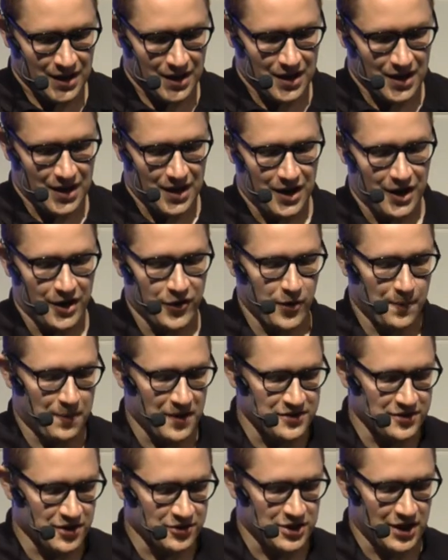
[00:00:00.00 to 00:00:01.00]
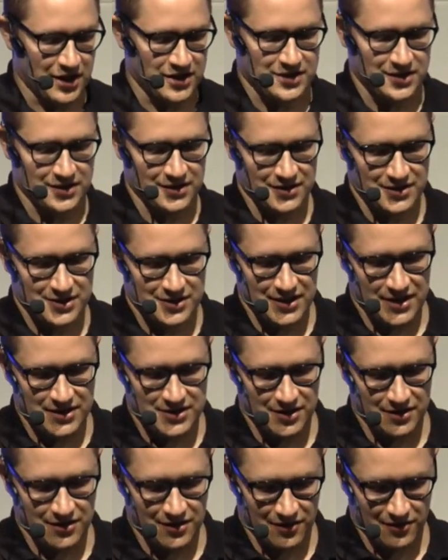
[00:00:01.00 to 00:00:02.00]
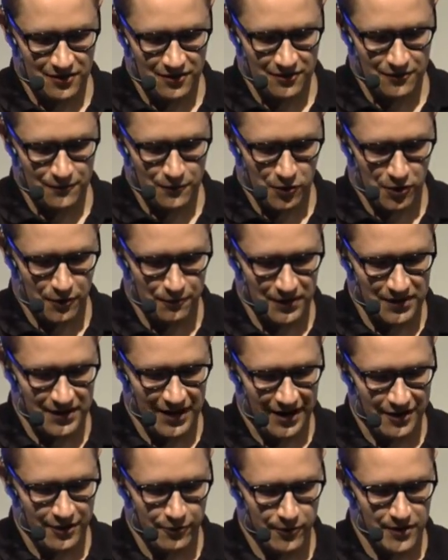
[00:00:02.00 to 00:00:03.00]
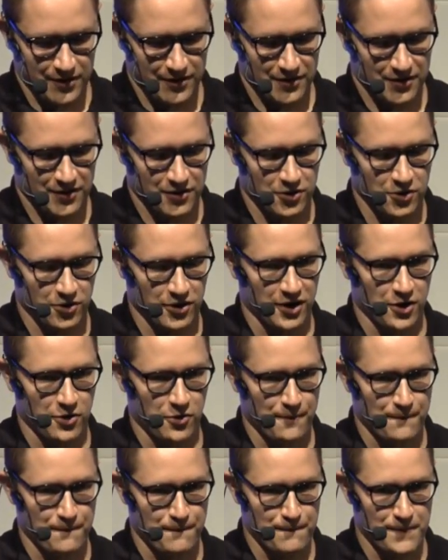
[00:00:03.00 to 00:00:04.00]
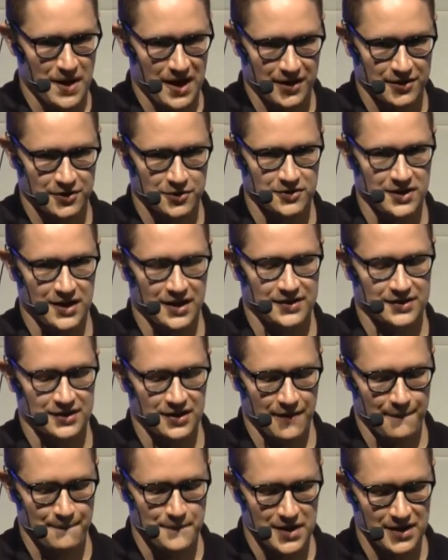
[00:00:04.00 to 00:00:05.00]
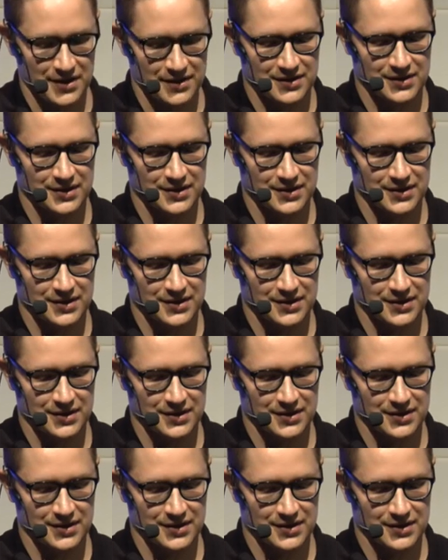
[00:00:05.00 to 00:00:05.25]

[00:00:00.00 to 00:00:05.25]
I replaced the staging word with Canary. I'm going to go back to that in a bit.